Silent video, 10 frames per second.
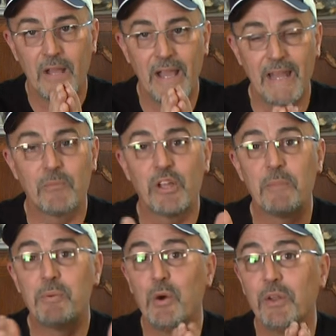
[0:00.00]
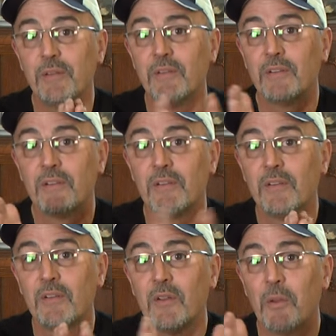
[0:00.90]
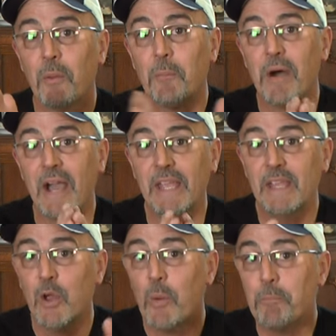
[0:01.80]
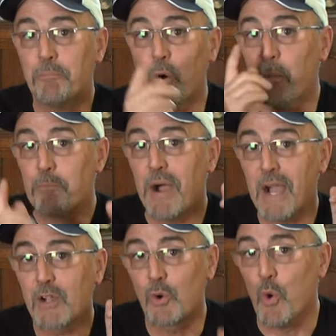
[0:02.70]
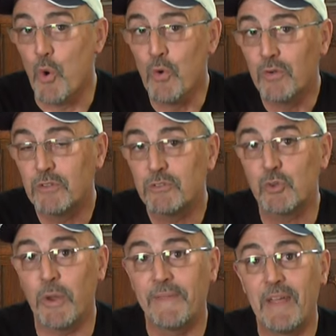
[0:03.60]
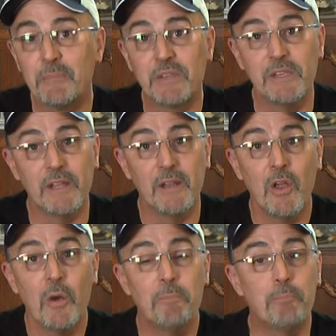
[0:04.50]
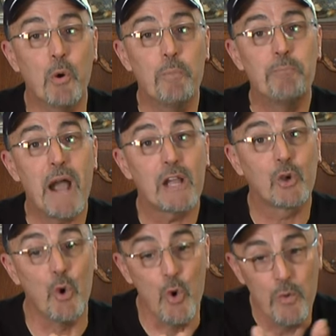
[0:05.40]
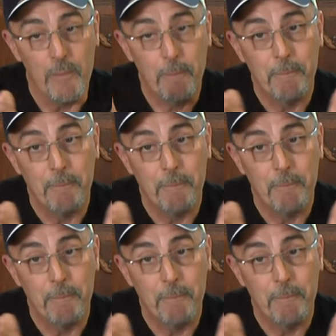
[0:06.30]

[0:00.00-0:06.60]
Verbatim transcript: And I'm gonna put my pupaku to end up here. Pupaku.